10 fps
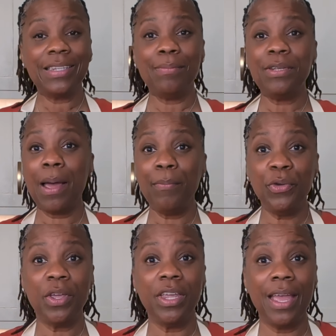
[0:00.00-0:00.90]
Sometimes
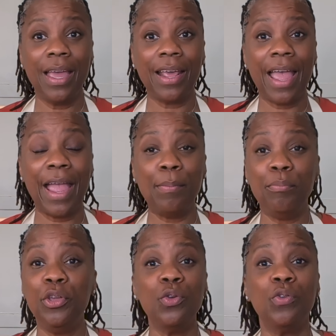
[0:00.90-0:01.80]
you can get a
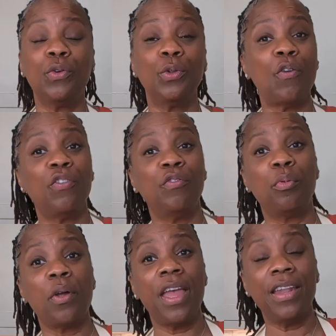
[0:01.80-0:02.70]
beautiful loaf of
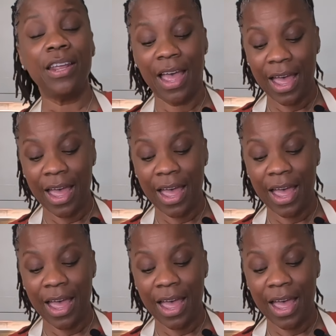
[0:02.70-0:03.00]
bread,